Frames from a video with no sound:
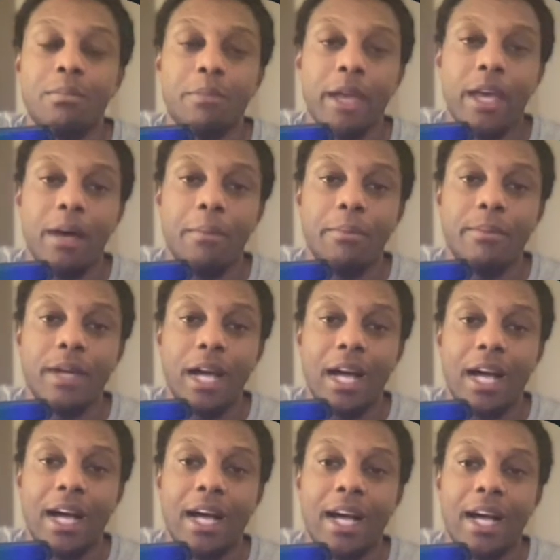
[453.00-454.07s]
bam,
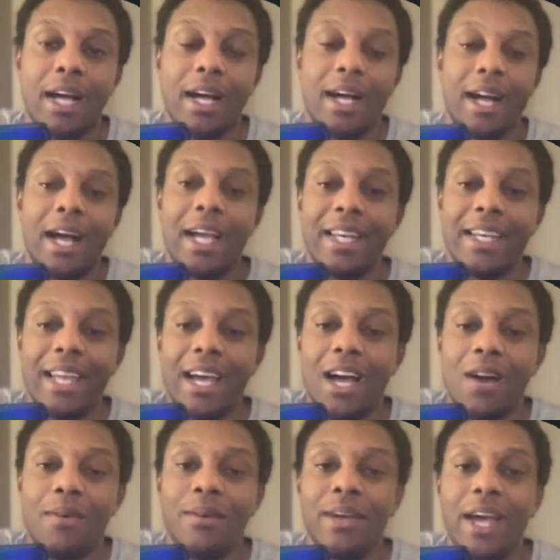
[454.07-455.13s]
I
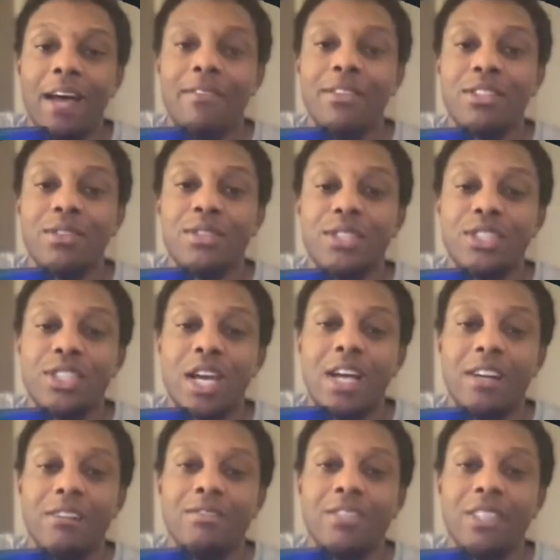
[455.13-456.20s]
now have a screenshot
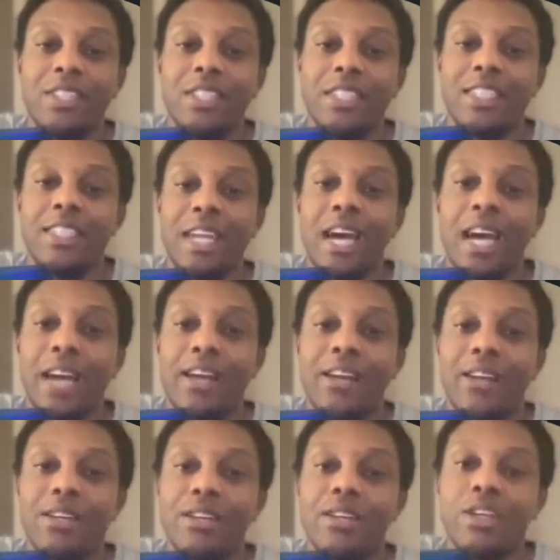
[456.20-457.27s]
of the entire